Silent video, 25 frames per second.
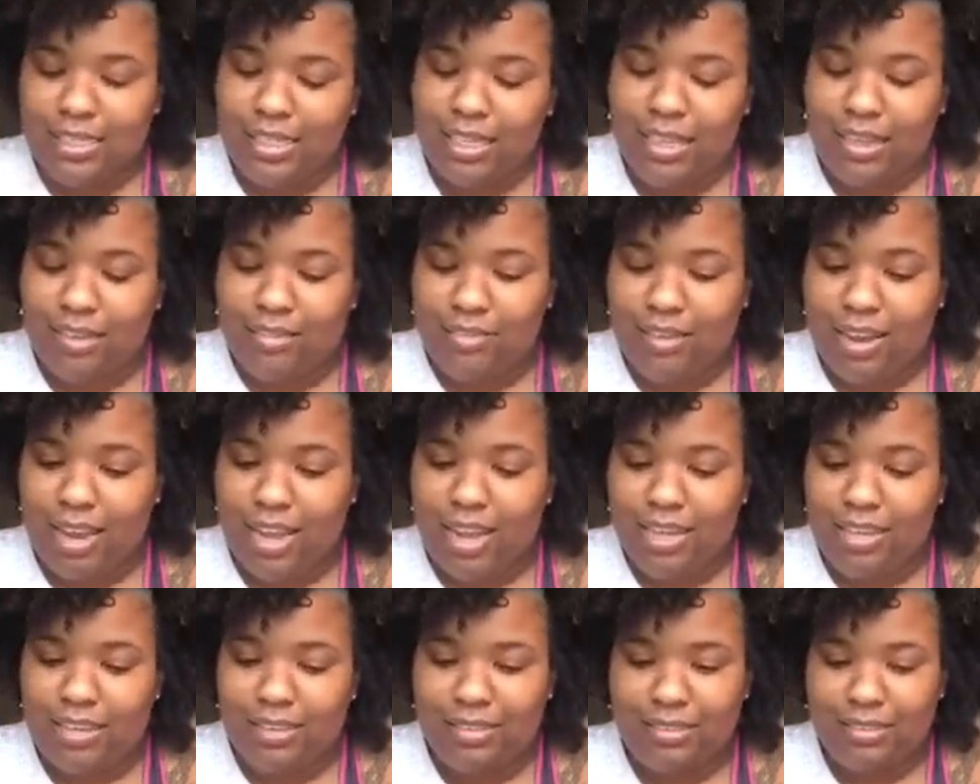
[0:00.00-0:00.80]
All
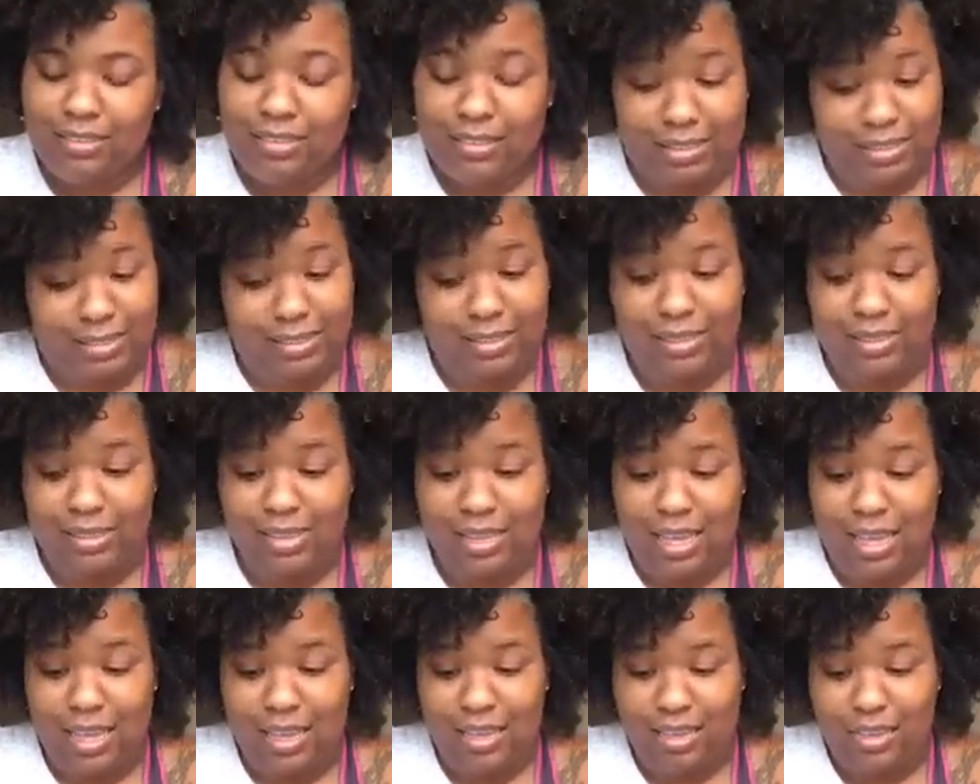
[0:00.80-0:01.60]
right.
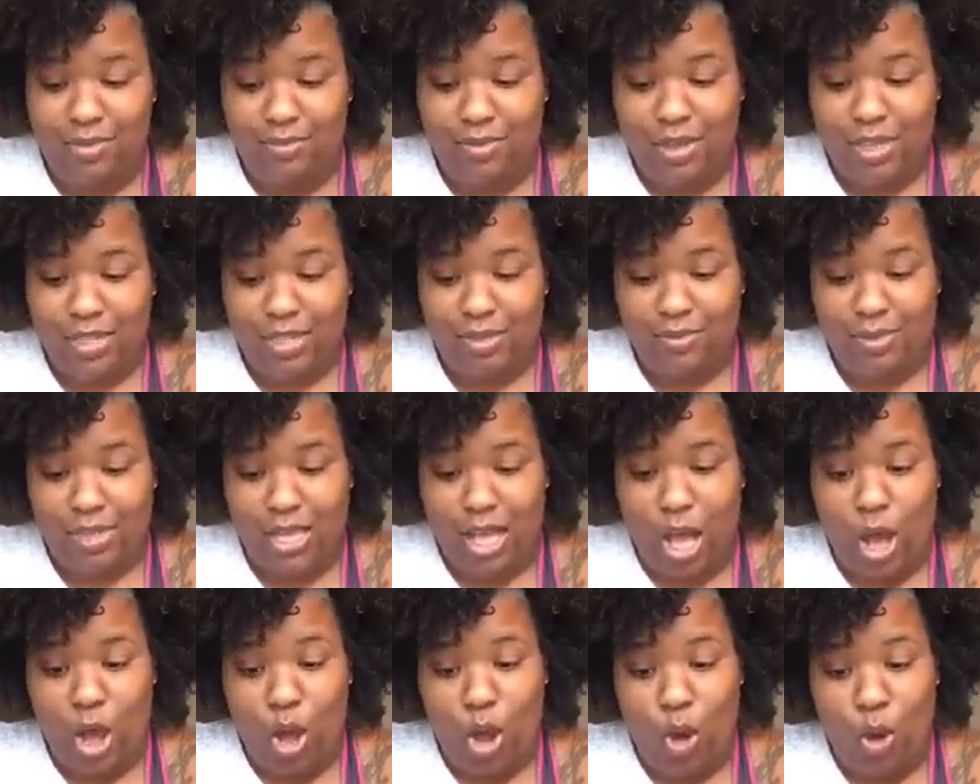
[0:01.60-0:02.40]
Yeah, it was a
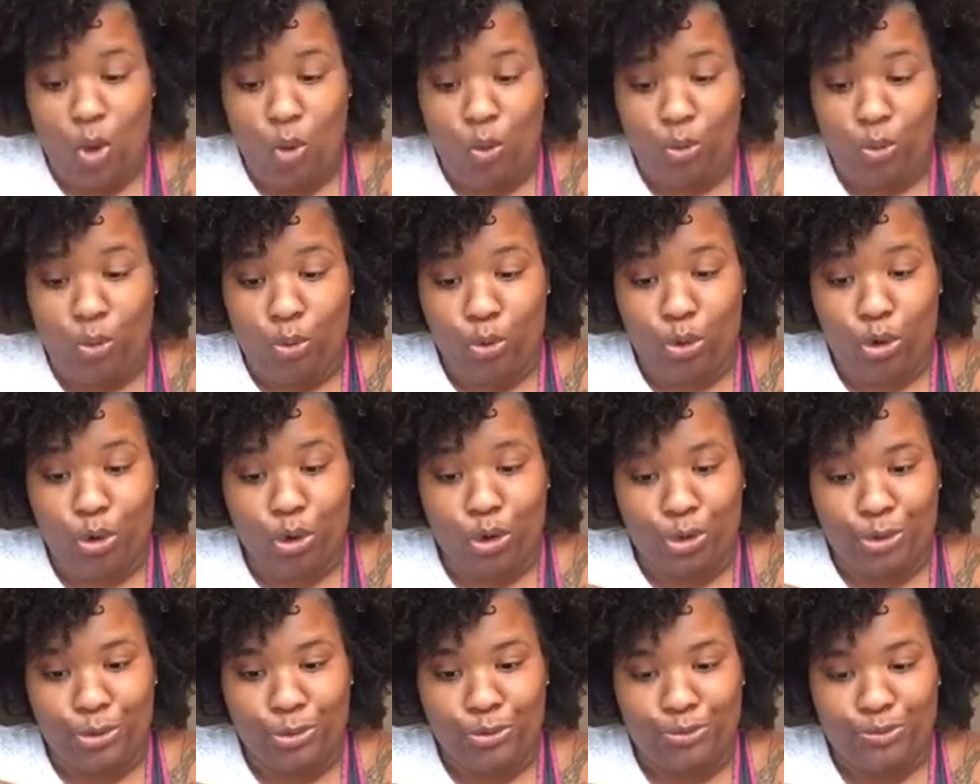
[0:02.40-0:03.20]
whole
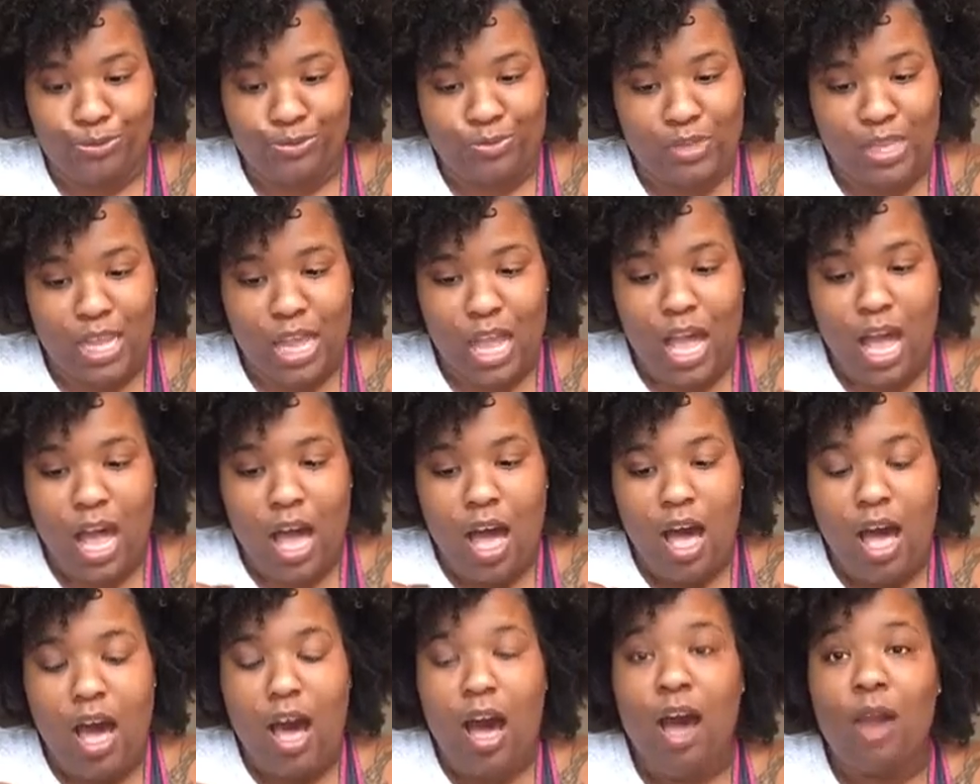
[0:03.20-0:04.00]
curl.
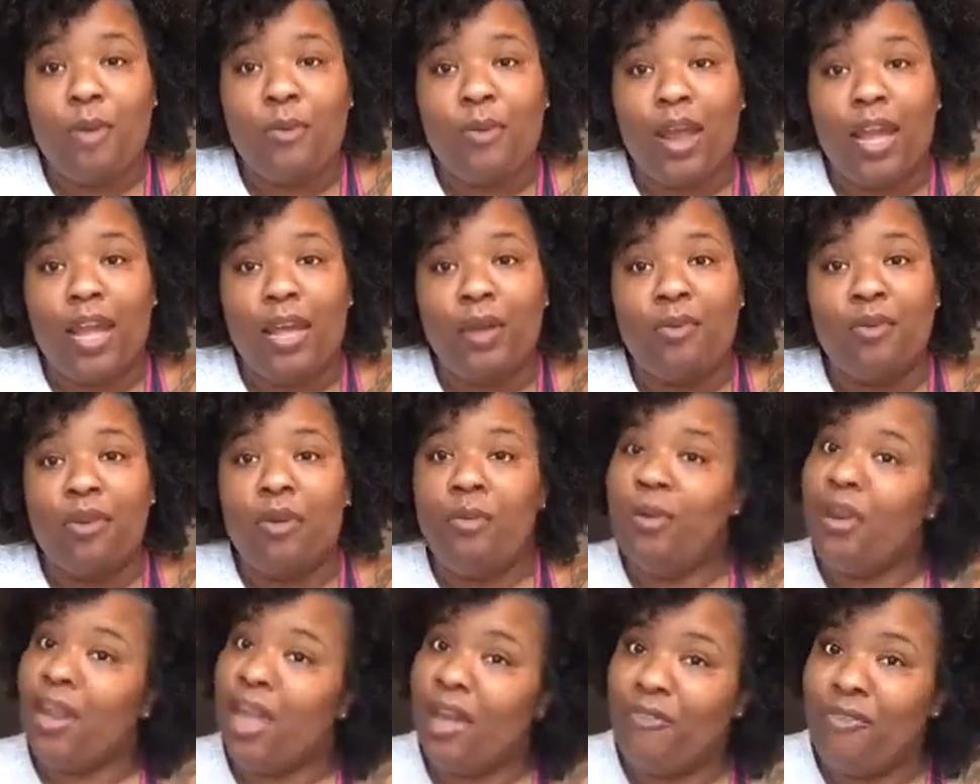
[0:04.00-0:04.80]
All right, well,
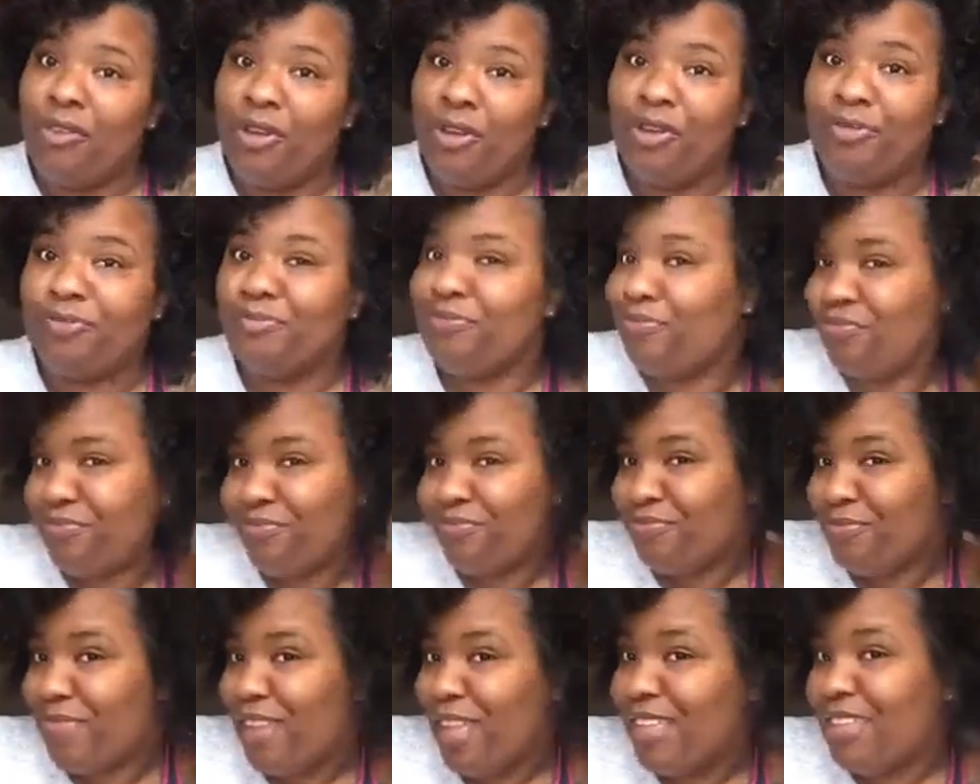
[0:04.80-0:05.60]
whatever.
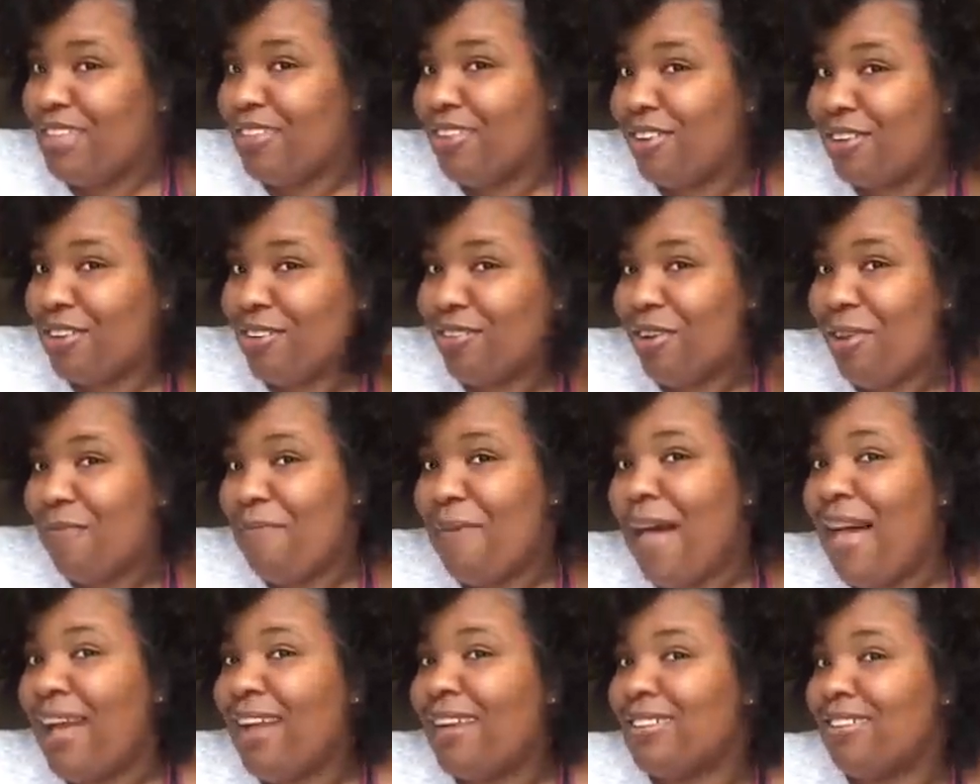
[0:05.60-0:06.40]
It's gonna grow
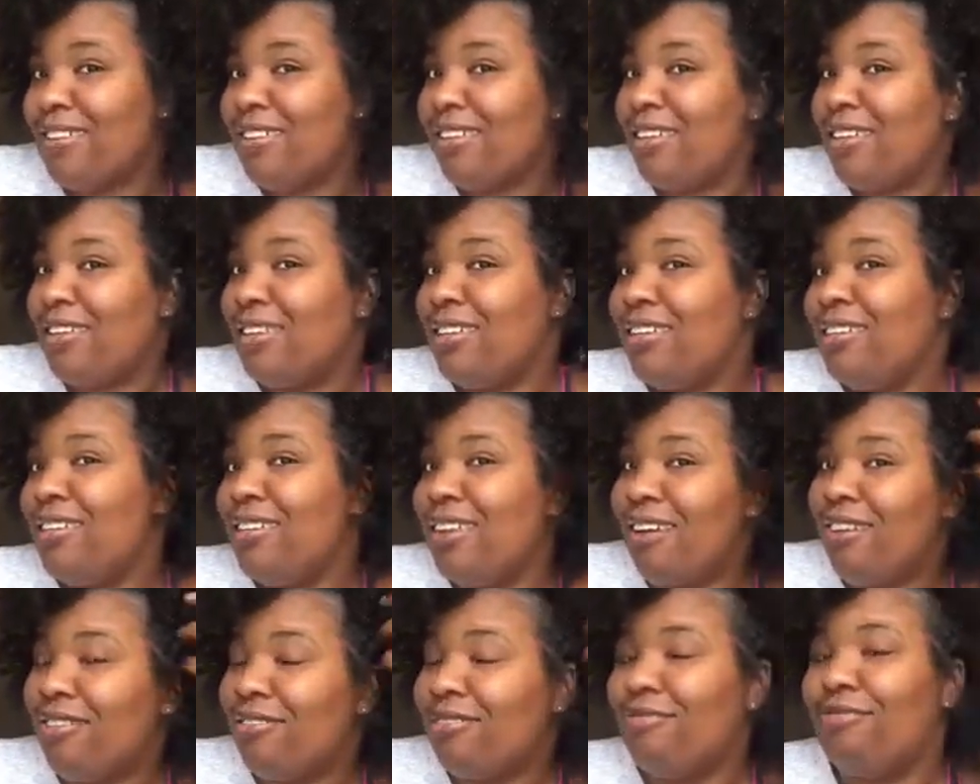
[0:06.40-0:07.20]
back. It's gonna, you
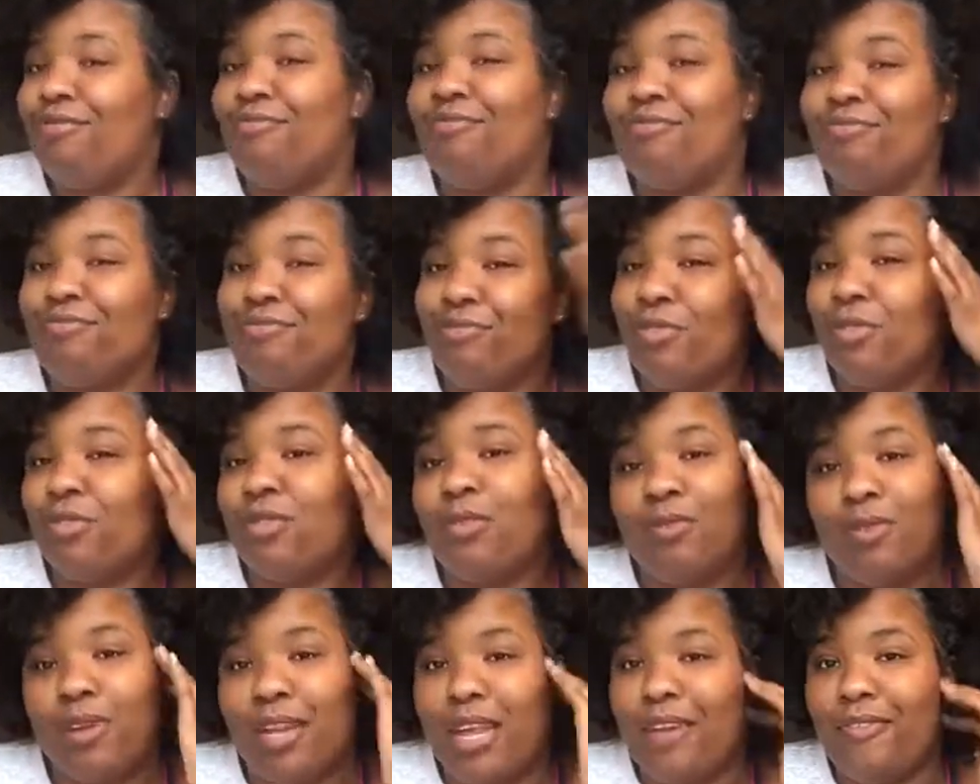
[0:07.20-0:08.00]
know,
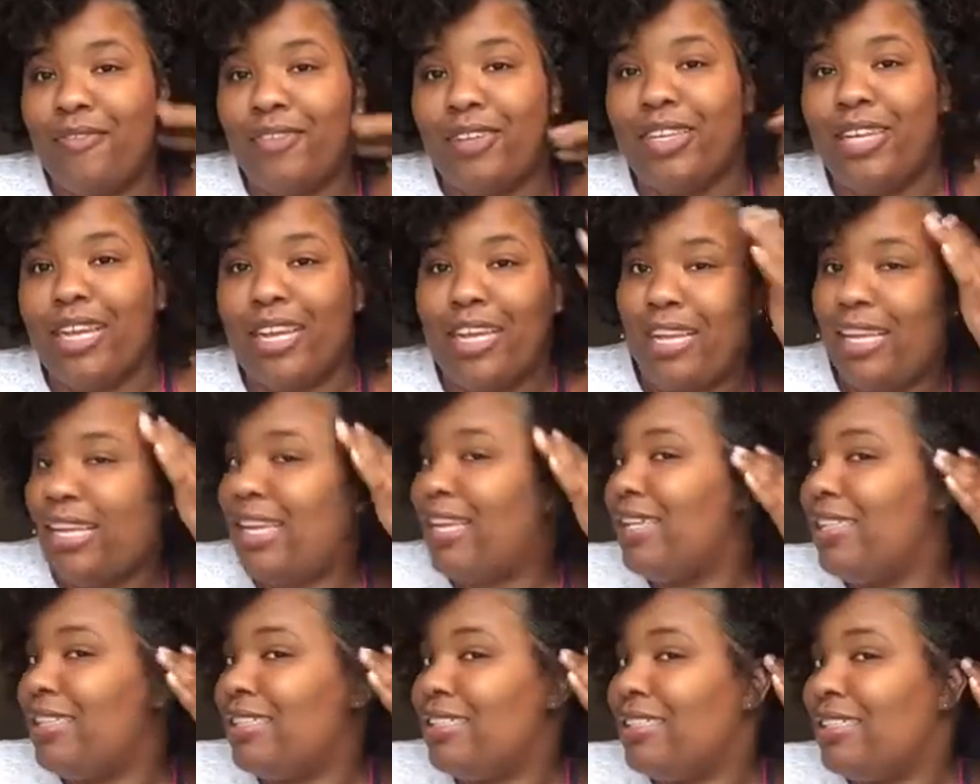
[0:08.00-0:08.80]
whatever, dead
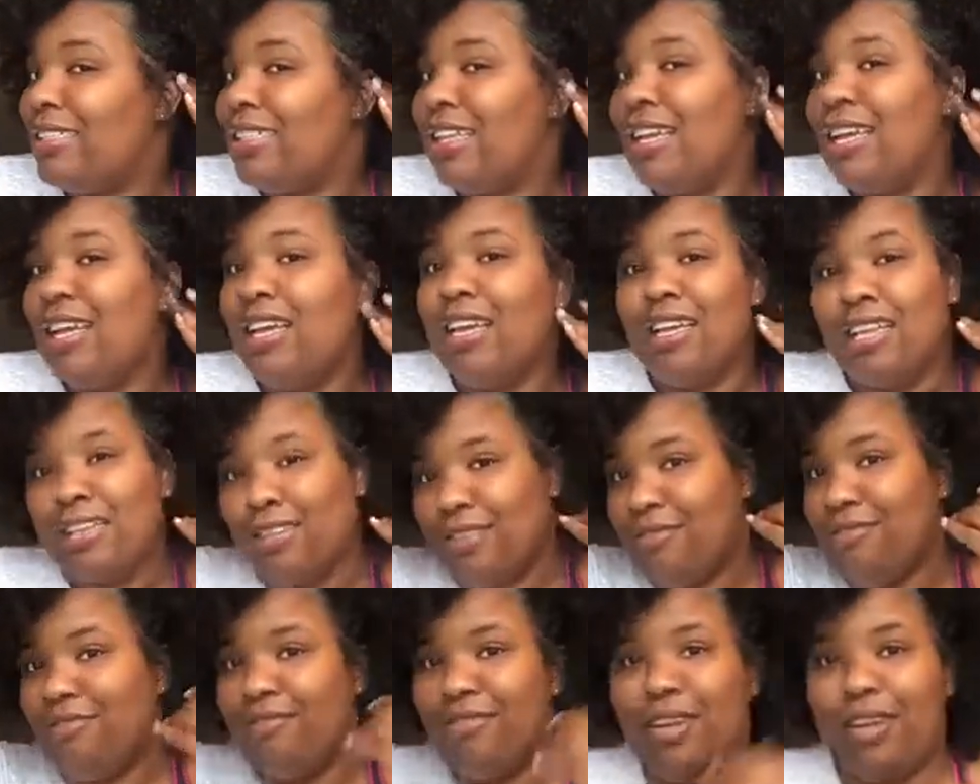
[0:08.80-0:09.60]
ends,
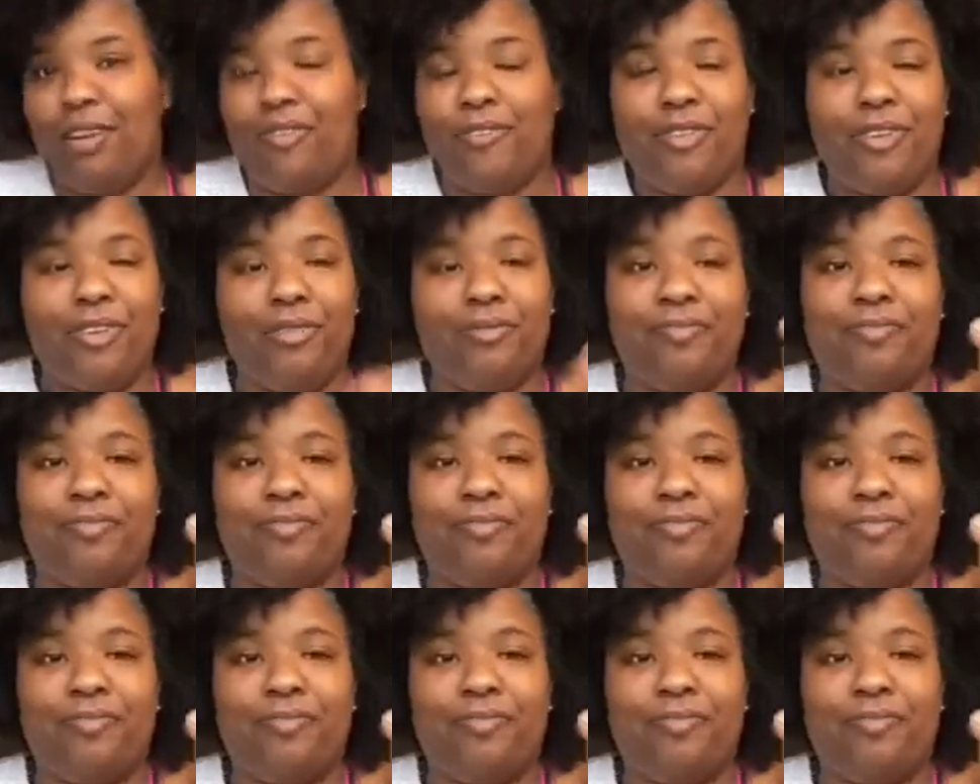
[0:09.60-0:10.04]
whatever.